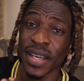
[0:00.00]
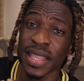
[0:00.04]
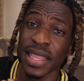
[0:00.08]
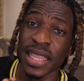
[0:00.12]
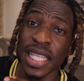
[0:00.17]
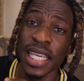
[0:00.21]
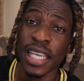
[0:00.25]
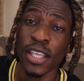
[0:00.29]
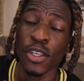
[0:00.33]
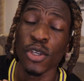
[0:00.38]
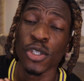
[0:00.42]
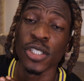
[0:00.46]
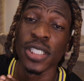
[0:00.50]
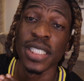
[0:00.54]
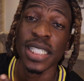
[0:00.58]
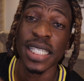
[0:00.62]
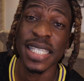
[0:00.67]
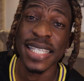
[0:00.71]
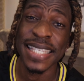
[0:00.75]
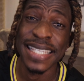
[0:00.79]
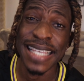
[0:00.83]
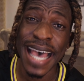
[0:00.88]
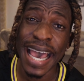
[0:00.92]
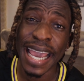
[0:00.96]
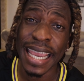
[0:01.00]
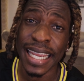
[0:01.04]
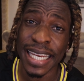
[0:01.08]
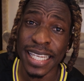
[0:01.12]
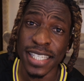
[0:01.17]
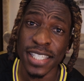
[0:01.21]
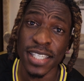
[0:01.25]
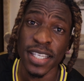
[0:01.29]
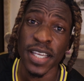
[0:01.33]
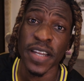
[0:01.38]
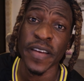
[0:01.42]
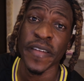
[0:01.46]
thing you decide
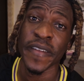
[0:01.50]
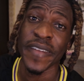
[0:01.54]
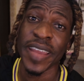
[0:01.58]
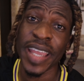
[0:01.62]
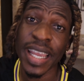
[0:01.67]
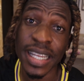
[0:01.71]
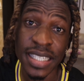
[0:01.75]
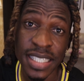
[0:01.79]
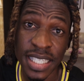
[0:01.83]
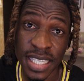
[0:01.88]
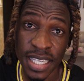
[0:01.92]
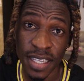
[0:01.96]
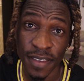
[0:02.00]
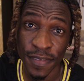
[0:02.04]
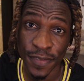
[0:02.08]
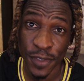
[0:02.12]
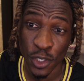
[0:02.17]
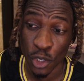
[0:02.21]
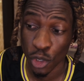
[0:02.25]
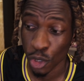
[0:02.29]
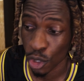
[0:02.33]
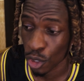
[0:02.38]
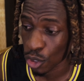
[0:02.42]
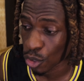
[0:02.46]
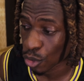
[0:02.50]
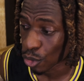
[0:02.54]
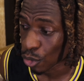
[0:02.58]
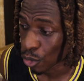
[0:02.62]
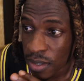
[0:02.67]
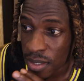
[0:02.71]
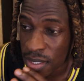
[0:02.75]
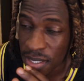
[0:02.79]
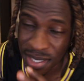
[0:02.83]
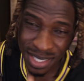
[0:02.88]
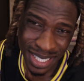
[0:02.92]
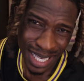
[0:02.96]
is creative to you,
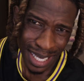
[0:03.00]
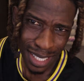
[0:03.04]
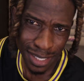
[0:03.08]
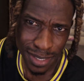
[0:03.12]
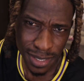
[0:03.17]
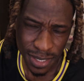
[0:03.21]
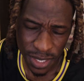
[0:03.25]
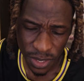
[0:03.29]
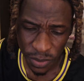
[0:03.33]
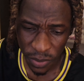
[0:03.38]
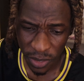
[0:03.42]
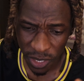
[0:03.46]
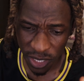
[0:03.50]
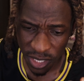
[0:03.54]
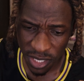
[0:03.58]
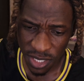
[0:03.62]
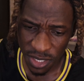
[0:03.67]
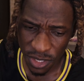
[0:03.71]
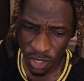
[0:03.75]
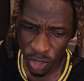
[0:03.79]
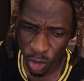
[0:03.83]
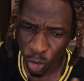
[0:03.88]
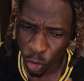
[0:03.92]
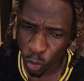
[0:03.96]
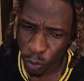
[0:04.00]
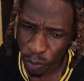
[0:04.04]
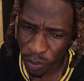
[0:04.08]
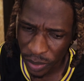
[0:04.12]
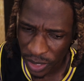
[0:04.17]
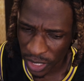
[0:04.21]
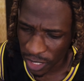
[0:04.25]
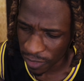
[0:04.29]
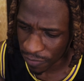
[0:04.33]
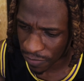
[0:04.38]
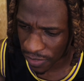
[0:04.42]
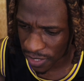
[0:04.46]
stick to it, you know,
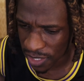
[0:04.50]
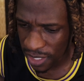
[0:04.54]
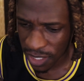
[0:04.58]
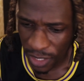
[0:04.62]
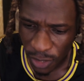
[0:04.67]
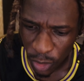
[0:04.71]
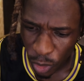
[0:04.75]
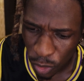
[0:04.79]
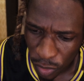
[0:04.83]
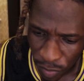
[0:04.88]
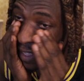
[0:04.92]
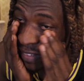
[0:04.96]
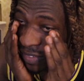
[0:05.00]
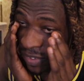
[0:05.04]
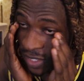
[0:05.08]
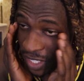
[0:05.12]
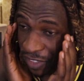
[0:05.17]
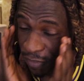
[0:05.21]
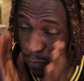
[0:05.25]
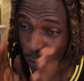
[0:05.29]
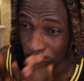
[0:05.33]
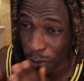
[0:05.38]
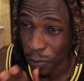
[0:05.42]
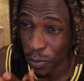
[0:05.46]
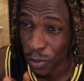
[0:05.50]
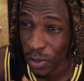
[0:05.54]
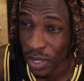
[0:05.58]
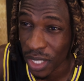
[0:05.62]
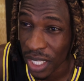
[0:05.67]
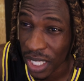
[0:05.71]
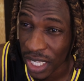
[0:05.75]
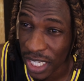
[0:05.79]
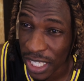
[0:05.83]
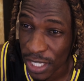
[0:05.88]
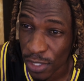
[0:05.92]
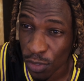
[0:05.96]
believe it enough, even if people
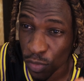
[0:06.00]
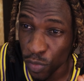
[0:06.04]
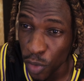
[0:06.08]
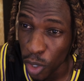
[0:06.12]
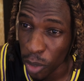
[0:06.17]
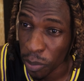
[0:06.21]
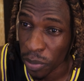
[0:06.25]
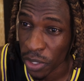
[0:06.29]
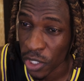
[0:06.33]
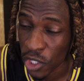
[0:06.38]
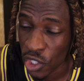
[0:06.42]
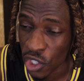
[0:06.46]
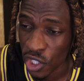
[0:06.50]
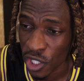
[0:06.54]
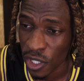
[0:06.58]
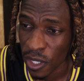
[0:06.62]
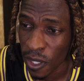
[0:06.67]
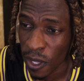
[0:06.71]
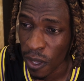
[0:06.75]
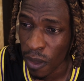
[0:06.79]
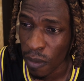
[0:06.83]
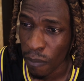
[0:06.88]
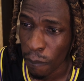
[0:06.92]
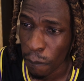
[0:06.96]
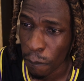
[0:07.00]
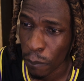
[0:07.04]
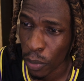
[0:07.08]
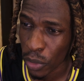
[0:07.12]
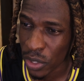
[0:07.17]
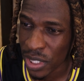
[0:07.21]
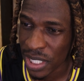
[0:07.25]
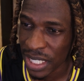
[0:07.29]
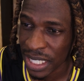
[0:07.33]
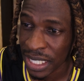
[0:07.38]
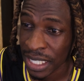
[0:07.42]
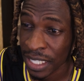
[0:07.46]
think it's rubbish.
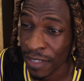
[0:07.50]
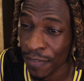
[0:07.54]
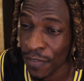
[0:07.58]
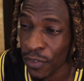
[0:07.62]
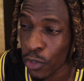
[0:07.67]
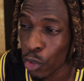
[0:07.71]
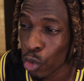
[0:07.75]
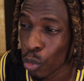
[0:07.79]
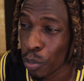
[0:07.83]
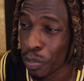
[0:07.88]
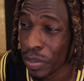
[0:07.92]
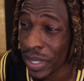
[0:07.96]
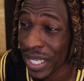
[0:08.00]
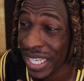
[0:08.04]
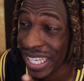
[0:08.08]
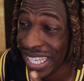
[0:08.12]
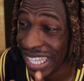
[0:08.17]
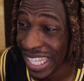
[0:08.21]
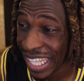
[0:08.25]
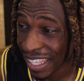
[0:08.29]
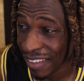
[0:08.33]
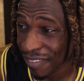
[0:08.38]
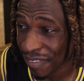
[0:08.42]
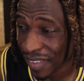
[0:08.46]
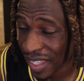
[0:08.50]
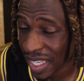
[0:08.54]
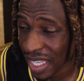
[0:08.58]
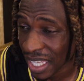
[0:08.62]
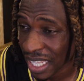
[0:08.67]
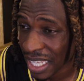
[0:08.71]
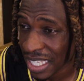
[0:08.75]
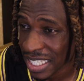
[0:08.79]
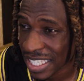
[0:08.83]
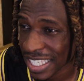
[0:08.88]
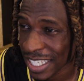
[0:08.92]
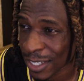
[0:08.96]
But if you believe in
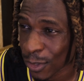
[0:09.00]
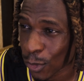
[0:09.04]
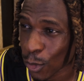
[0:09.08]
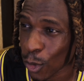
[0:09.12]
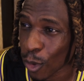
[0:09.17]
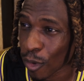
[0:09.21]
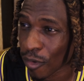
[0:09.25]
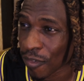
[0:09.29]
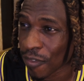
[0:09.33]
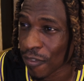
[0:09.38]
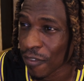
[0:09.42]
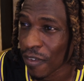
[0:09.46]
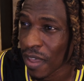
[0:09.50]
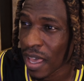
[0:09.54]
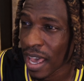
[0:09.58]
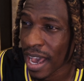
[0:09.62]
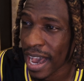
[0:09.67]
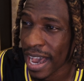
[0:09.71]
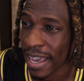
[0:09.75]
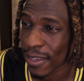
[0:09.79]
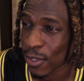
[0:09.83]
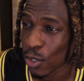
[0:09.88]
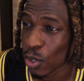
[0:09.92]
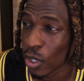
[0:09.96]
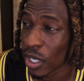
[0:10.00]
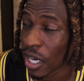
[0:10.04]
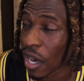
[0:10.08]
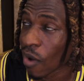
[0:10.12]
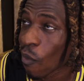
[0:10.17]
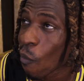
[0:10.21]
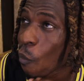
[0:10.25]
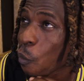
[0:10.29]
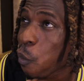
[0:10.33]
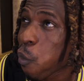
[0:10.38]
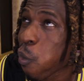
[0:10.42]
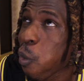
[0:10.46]
it enough and you
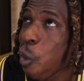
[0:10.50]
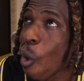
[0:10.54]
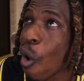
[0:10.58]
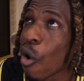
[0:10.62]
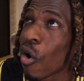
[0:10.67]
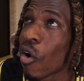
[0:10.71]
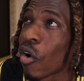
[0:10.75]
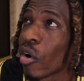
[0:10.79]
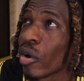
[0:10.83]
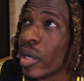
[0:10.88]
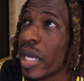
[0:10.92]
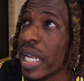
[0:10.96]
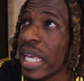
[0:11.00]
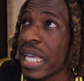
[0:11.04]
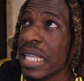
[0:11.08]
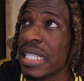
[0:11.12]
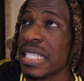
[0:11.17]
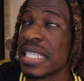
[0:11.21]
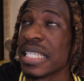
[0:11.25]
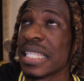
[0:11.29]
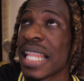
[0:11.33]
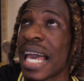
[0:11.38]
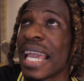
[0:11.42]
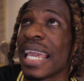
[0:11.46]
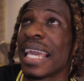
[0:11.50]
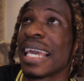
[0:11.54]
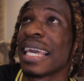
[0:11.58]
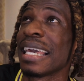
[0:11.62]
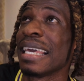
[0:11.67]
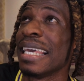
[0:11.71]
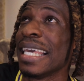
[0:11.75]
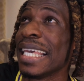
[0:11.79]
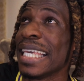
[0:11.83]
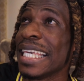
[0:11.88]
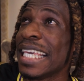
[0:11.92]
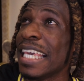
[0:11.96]
can work on it, like
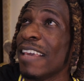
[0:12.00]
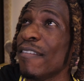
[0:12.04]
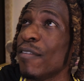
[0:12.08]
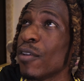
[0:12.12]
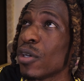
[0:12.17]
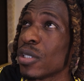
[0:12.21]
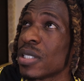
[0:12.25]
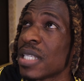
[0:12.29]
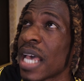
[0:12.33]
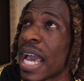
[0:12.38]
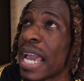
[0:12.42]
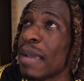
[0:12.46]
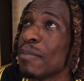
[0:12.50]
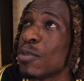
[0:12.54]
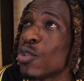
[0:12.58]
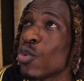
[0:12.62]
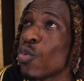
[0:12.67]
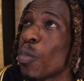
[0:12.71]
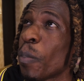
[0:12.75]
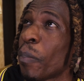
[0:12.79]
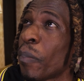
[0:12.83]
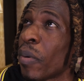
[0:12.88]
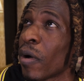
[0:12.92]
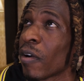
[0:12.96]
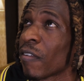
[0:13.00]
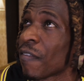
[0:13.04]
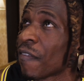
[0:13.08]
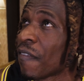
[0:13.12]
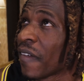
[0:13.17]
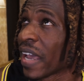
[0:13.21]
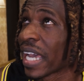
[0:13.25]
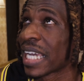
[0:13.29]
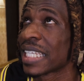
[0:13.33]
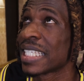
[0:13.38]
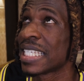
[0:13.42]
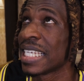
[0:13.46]
give your time to
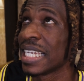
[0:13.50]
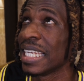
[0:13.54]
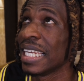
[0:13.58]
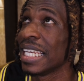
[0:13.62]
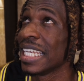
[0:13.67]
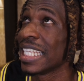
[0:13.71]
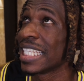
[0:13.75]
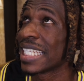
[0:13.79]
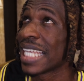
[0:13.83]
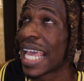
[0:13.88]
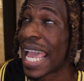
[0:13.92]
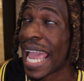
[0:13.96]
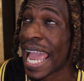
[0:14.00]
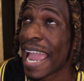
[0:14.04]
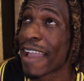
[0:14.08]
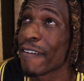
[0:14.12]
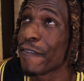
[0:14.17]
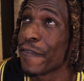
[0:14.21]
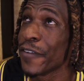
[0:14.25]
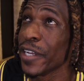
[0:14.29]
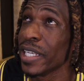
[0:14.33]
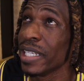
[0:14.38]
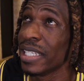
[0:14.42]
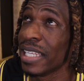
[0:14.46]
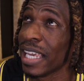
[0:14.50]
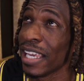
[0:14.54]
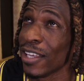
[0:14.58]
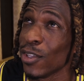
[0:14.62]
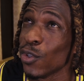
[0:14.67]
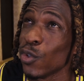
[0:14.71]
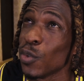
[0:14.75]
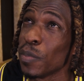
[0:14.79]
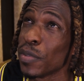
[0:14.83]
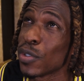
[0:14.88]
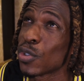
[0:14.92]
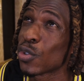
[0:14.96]
perfecting it every day,
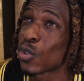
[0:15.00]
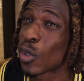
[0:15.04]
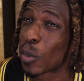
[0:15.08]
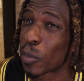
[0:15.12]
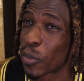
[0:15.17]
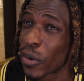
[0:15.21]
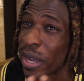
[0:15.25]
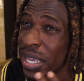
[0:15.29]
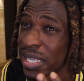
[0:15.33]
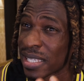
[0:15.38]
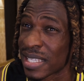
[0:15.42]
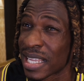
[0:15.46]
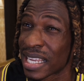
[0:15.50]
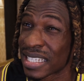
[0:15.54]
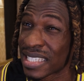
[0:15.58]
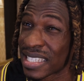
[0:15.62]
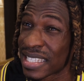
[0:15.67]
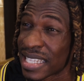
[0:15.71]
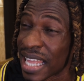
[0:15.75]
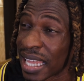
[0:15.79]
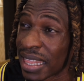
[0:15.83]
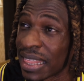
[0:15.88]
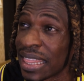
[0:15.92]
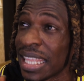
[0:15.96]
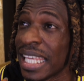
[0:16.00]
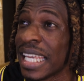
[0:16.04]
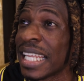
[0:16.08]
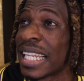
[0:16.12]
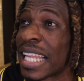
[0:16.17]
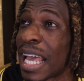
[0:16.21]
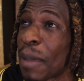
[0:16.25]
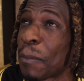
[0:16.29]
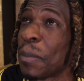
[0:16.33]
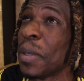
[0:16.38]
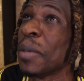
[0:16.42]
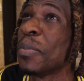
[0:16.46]
you'll be surprised that that thing
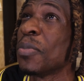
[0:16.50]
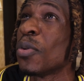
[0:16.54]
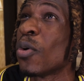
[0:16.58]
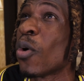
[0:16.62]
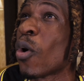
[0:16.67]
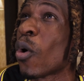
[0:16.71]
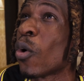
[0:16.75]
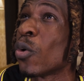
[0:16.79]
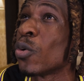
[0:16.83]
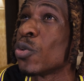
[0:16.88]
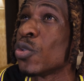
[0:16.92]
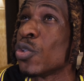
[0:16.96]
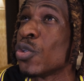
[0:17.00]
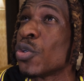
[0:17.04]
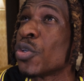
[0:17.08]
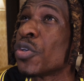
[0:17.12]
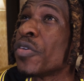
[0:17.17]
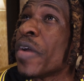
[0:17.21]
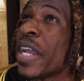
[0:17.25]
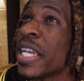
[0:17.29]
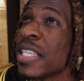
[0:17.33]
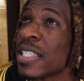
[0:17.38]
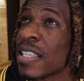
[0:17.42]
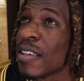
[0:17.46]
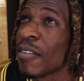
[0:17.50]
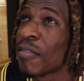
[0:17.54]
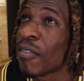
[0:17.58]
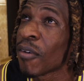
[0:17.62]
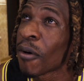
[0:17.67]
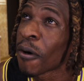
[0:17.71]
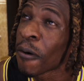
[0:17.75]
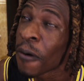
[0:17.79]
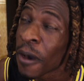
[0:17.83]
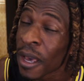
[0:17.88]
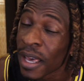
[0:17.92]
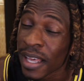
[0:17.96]
that people call you crazy
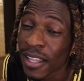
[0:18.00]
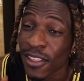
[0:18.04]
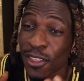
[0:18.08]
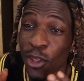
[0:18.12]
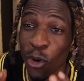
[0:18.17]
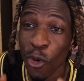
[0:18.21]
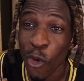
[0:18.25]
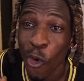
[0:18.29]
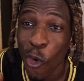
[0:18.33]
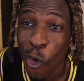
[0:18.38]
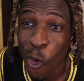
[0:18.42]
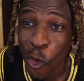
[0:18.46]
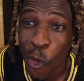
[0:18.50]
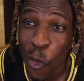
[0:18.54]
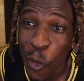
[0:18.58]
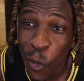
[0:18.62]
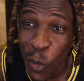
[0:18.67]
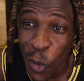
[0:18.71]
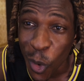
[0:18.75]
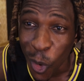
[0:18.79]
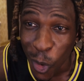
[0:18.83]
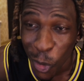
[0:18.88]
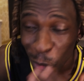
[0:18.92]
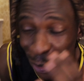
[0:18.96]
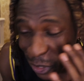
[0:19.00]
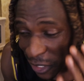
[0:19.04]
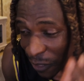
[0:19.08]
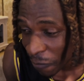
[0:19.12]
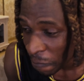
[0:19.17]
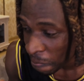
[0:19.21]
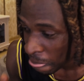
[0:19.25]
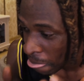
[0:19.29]
for, the whole world